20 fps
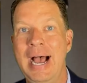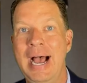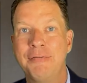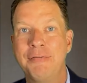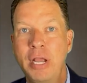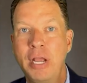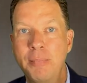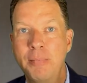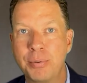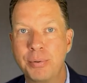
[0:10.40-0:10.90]

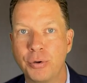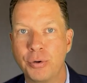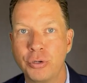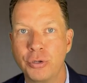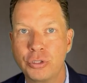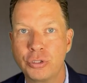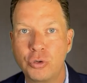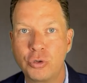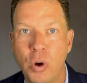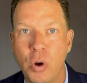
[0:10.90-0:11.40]
after a
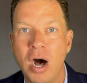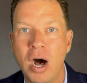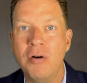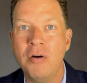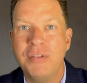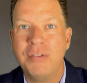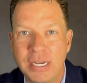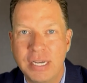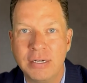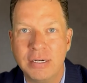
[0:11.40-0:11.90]
brutal
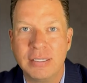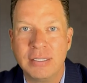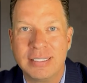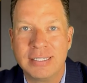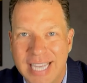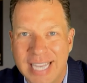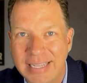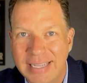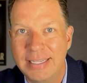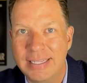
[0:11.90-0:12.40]
12-year
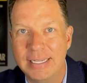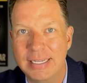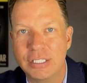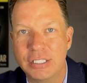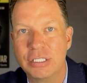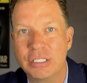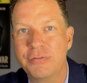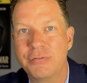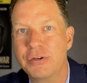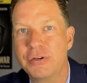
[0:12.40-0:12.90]

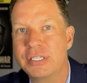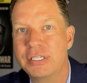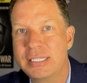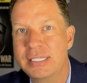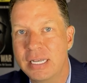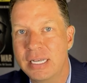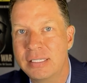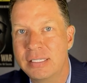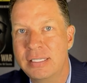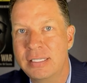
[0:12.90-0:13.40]
sentence for
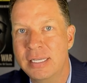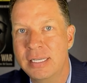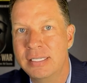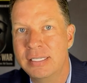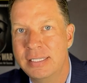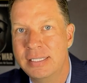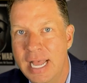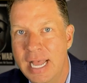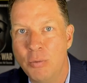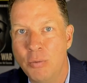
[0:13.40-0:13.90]

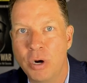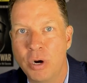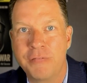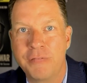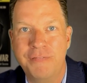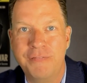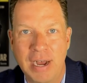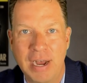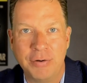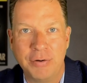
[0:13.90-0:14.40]
Celsius
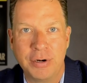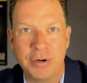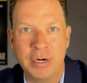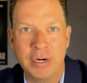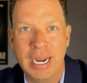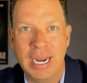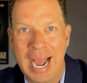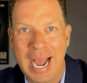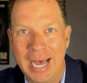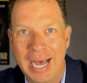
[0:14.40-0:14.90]
Network
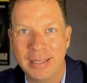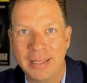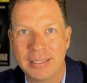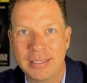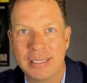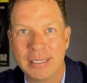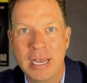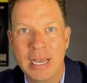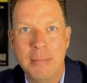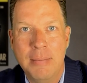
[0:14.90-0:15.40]
founder
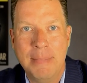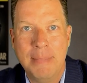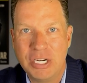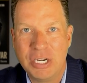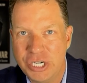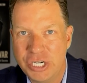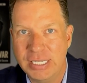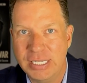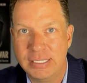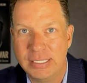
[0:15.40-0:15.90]
Alex
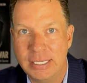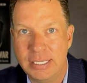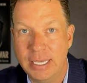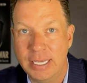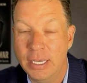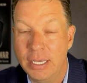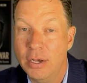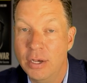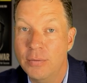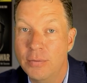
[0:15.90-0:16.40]

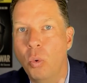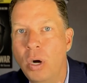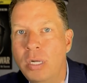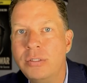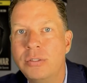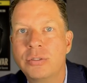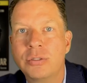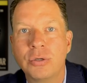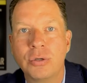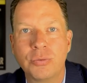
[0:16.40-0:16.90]
Mashinsky,
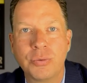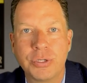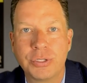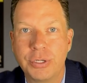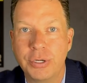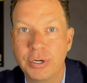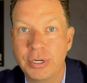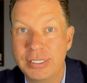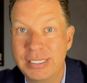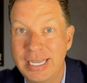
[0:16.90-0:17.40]
one sold
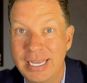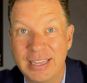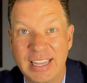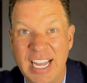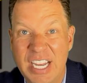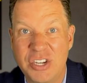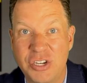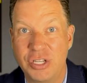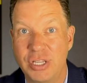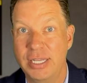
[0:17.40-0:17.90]
returns he
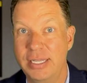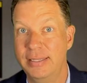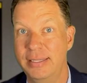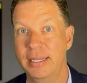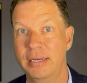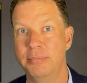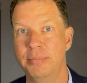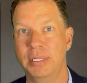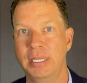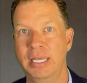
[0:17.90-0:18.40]
allegedly
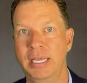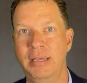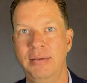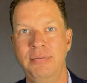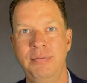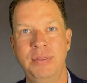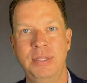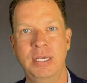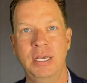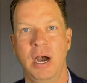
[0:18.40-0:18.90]
didn't
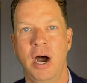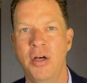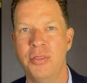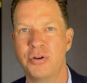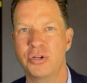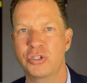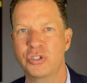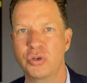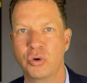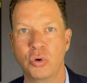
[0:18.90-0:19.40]
believe, the
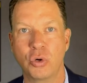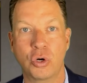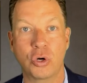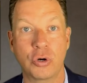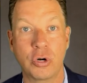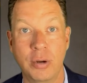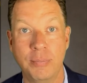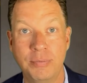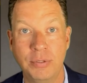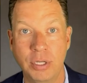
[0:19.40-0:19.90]
other sold
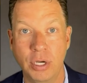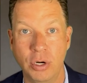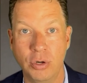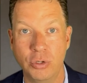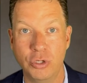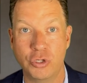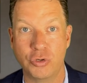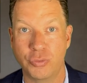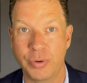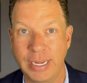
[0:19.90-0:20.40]
crypto
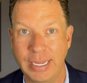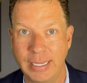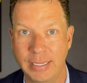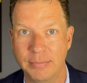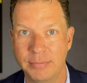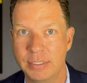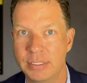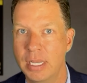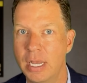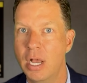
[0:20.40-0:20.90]

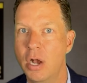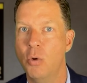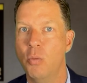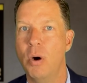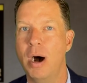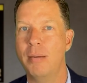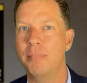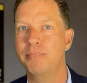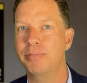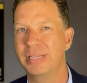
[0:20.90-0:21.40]
dreams
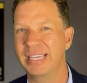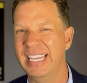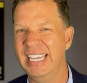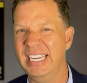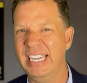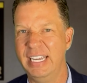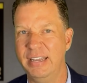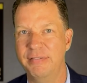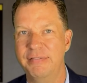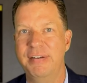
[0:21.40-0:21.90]
while
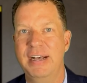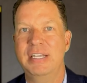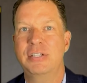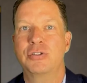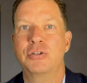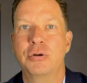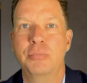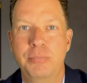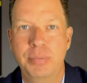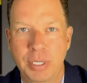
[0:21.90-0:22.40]
bleeding
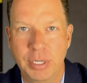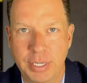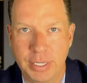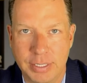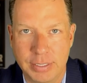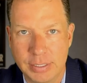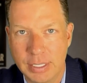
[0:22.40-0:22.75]
investor billion.